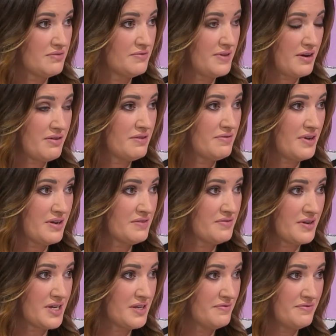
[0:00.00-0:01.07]
a very, very,
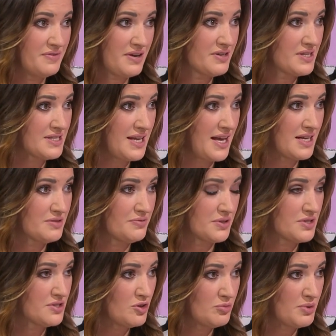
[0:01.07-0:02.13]
very, very sad for
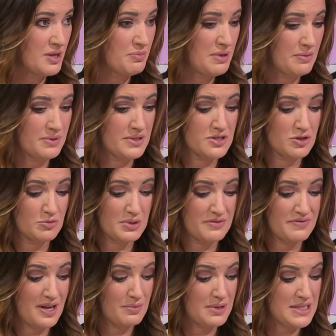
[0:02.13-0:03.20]
so many people and so many
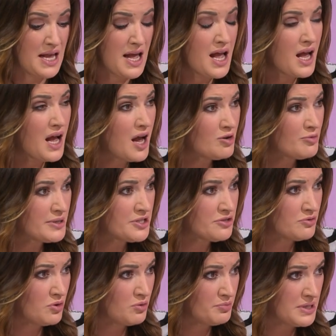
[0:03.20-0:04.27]
families. How about
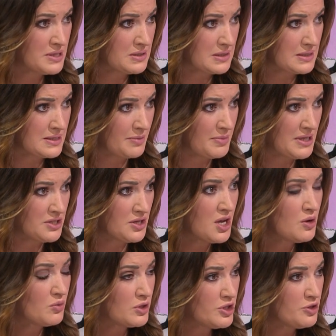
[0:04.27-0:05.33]
your own business? I mean,
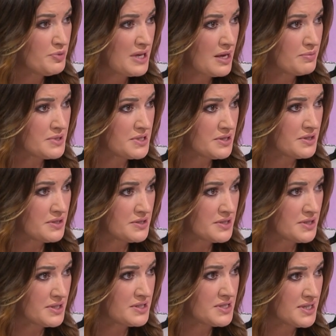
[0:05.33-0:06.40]
will you be able to
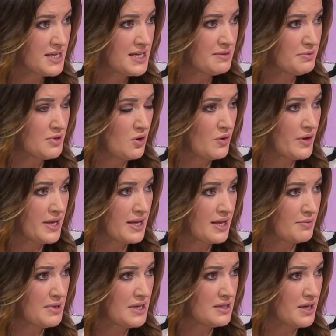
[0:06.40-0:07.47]
keep going?
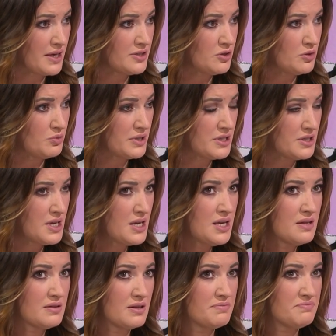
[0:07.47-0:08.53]
I mean, I know when
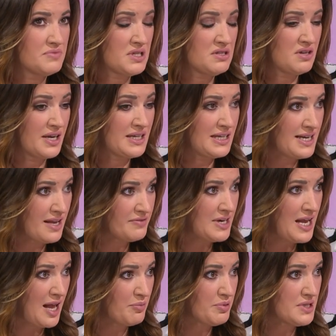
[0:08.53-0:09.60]
the 9/11
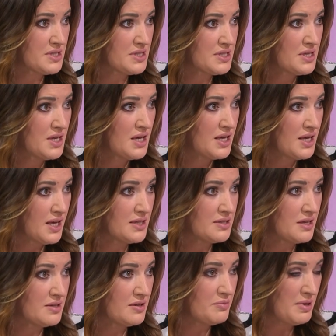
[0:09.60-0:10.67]
happened,
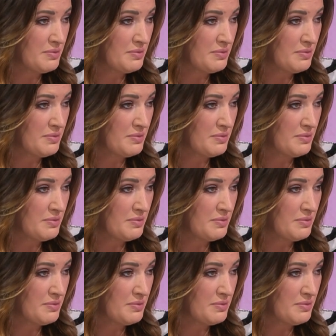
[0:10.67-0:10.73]
it